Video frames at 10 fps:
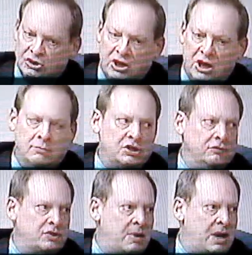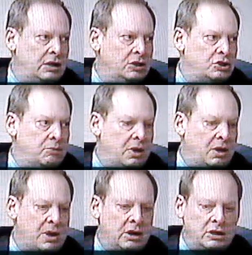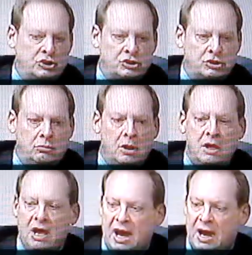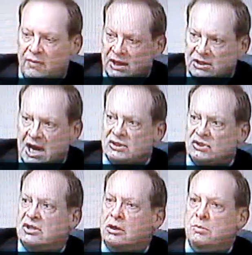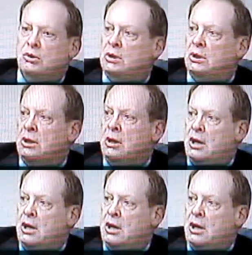educate themselves about an issue, and they test the community,